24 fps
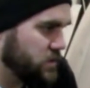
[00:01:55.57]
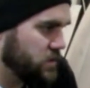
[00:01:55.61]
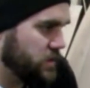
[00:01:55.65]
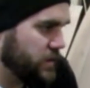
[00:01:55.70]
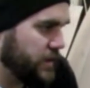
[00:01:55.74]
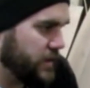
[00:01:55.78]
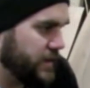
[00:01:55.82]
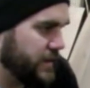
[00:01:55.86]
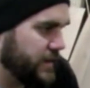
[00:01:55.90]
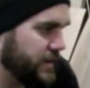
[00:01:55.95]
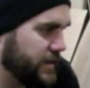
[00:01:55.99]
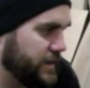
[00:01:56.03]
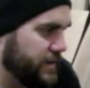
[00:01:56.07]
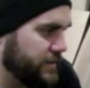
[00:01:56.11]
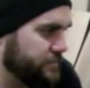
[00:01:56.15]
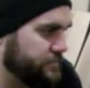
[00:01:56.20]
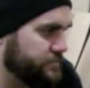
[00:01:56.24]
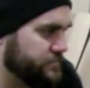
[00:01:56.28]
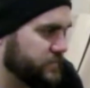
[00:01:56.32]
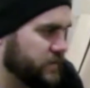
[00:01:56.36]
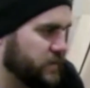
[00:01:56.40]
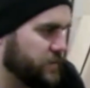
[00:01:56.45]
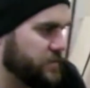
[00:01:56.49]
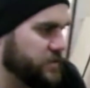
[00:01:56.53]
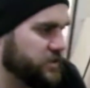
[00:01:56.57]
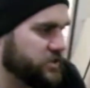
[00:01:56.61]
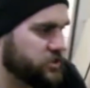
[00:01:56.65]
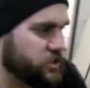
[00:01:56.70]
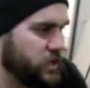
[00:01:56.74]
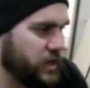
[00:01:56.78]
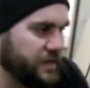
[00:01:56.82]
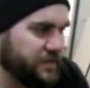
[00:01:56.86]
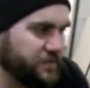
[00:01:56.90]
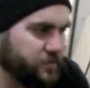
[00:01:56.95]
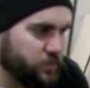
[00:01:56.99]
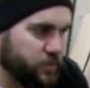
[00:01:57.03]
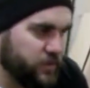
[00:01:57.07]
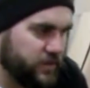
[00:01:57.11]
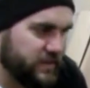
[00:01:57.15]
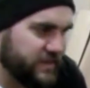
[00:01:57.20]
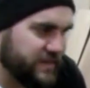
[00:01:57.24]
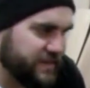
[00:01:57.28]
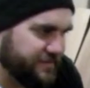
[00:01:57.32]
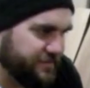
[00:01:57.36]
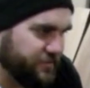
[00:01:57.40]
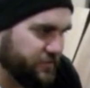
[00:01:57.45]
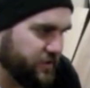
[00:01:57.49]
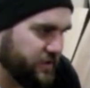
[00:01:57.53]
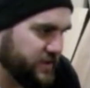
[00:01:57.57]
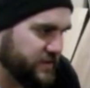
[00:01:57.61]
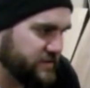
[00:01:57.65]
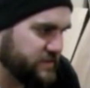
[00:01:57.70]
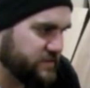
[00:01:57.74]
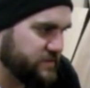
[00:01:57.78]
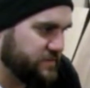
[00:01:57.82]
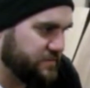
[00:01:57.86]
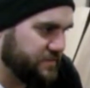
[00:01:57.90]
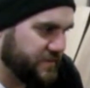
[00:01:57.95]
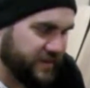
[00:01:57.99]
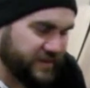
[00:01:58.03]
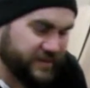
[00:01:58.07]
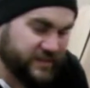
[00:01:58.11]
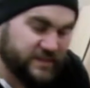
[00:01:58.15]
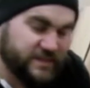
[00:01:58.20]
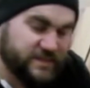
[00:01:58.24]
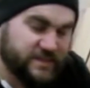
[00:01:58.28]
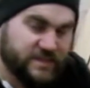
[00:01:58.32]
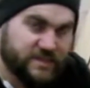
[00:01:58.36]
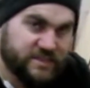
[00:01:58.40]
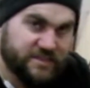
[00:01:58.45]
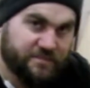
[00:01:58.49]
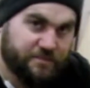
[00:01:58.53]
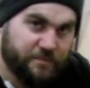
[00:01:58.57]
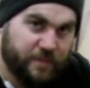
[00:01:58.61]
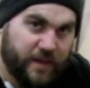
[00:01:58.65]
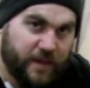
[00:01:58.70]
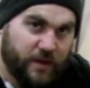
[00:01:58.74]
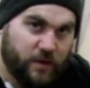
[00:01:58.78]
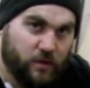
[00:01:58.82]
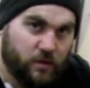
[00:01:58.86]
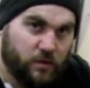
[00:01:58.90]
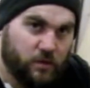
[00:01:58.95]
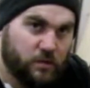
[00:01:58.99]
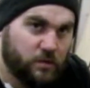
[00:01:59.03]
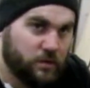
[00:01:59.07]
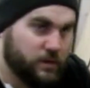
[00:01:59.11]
I'm going to try 3 different thicknesses of metal.